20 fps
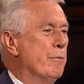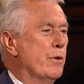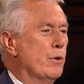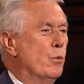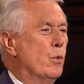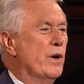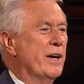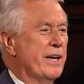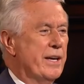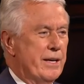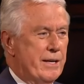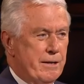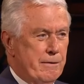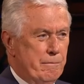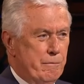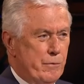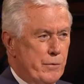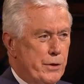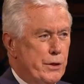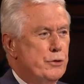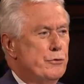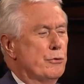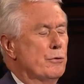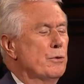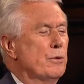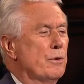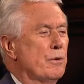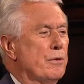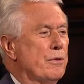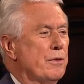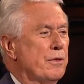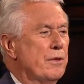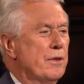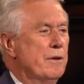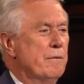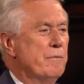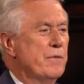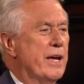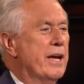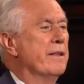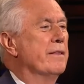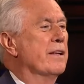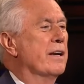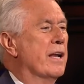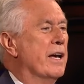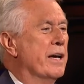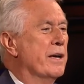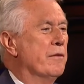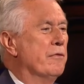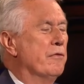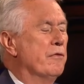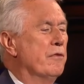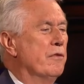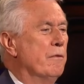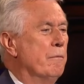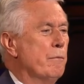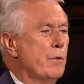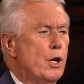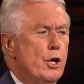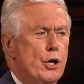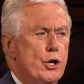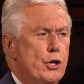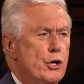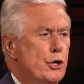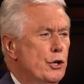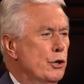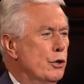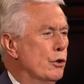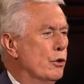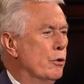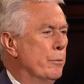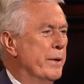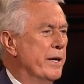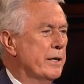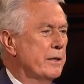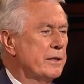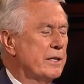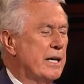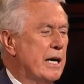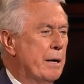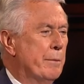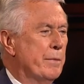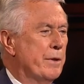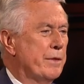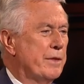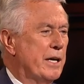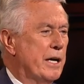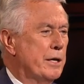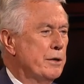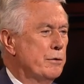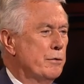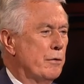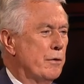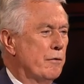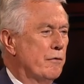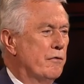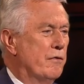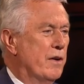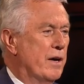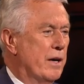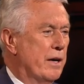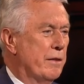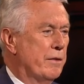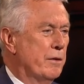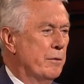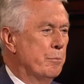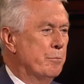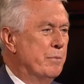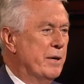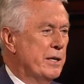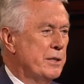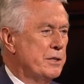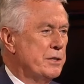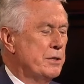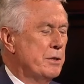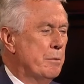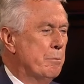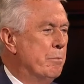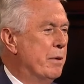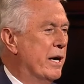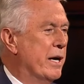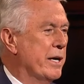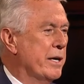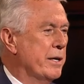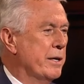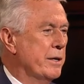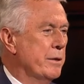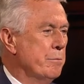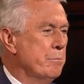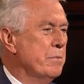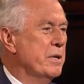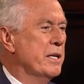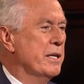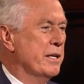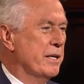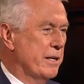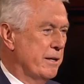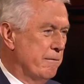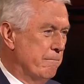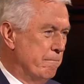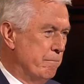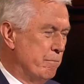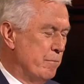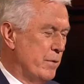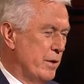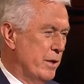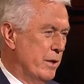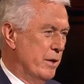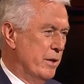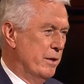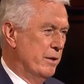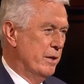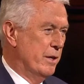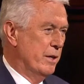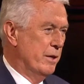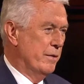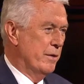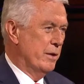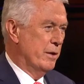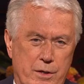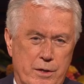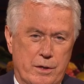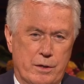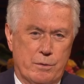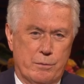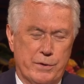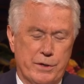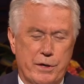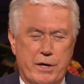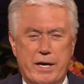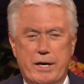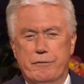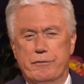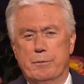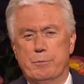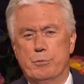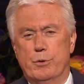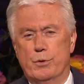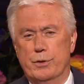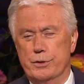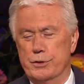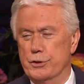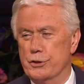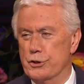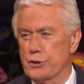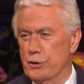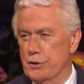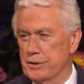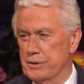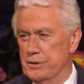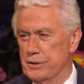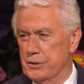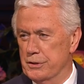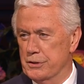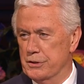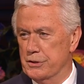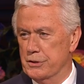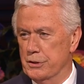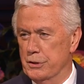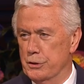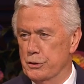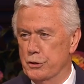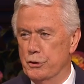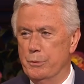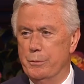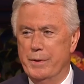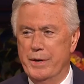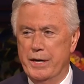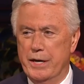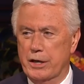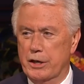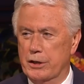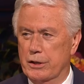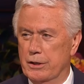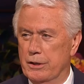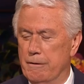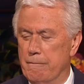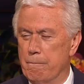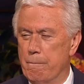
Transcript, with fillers: the way, the truth, and the life. No man cometh unto the Father but by me." When you have important choices to make,